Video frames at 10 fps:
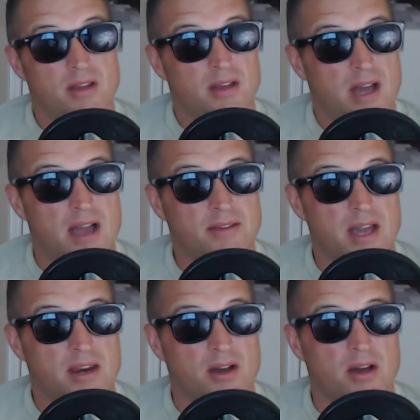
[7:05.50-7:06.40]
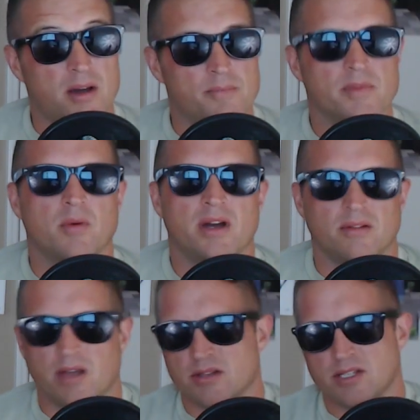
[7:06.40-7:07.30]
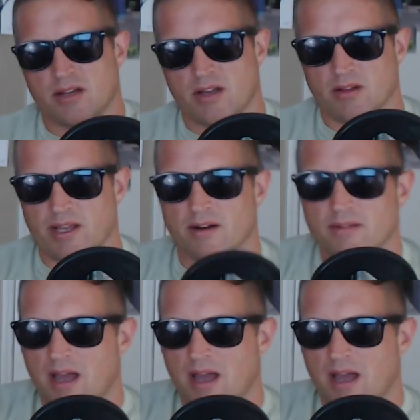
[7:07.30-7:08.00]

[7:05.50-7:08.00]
I'll tell y'all later.